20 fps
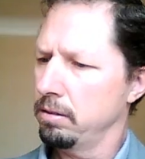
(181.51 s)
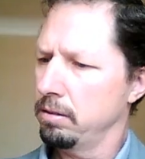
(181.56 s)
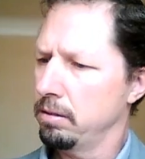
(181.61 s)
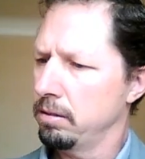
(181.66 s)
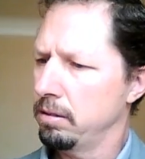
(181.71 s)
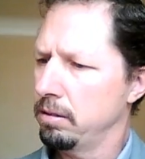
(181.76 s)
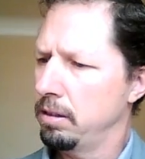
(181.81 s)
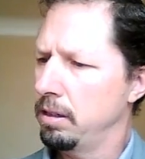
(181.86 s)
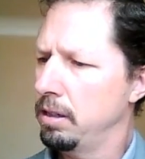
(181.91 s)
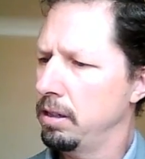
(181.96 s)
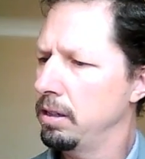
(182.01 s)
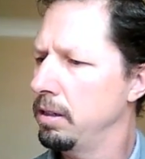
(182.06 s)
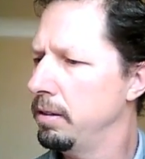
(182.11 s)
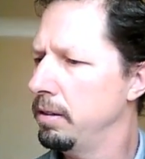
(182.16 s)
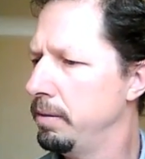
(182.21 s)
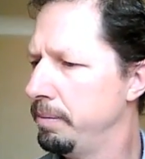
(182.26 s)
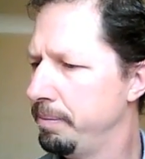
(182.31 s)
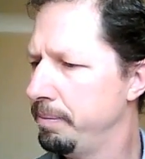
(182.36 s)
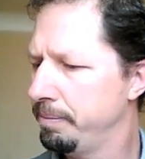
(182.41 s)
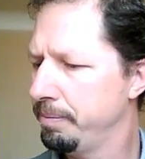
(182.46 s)

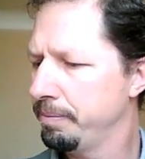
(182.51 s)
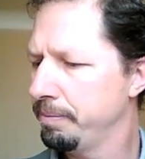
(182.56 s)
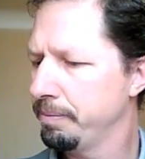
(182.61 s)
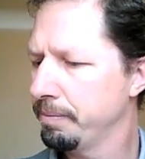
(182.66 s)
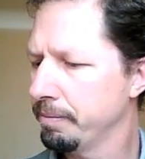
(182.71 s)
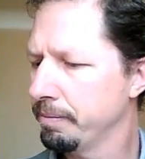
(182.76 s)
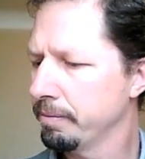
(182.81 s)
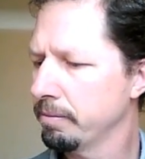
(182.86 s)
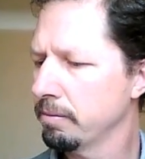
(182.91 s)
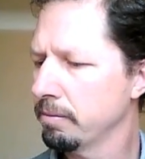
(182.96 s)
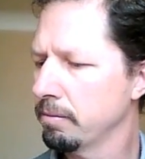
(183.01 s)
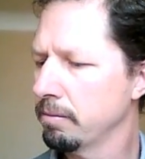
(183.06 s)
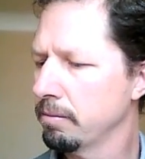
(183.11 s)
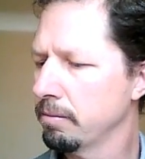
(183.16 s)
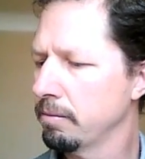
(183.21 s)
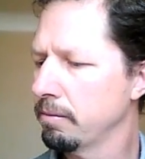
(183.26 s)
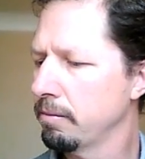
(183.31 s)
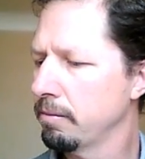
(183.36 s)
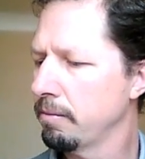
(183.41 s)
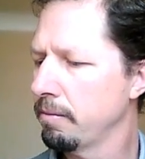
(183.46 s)

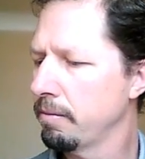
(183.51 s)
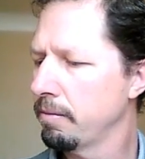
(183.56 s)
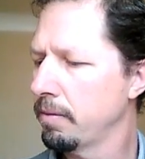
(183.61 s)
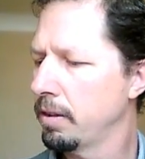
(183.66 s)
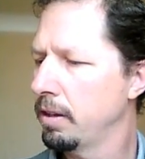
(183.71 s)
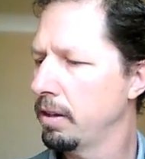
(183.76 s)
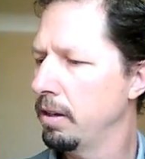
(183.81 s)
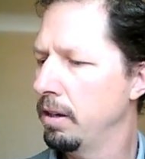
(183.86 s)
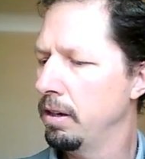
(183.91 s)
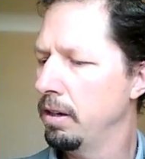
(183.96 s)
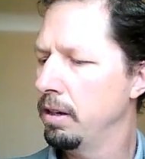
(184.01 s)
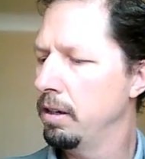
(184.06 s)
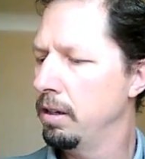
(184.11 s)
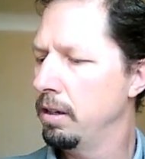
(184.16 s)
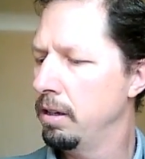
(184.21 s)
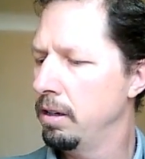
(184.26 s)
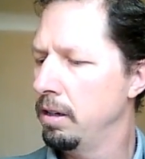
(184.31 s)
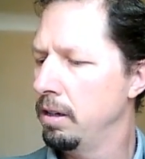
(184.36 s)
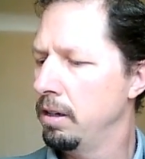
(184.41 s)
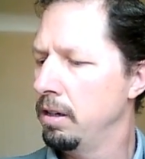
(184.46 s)

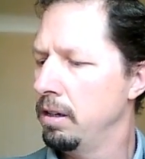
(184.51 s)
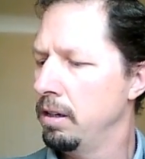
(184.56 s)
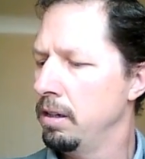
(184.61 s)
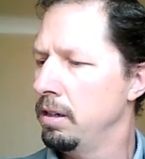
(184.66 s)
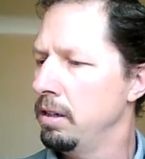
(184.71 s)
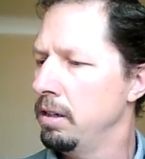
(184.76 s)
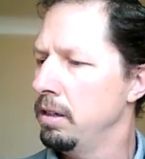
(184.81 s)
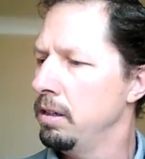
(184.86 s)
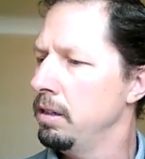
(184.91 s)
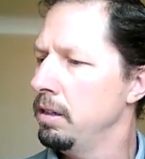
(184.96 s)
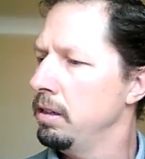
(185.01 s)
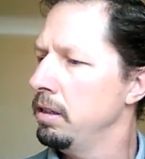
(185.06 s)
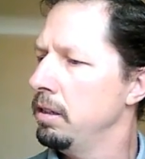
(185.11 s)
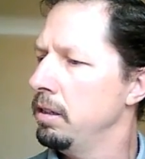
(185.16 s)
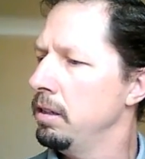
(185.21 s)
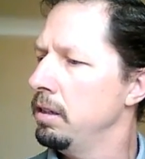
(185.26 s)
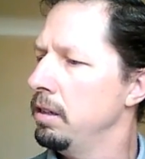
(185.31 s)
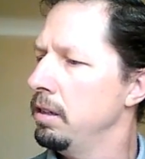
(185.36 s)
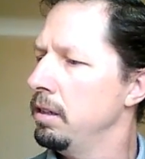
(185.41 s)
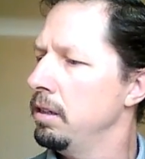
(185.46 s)

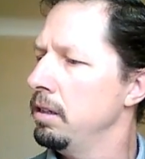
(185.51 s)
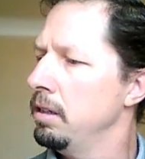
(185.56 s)
Nothing is said.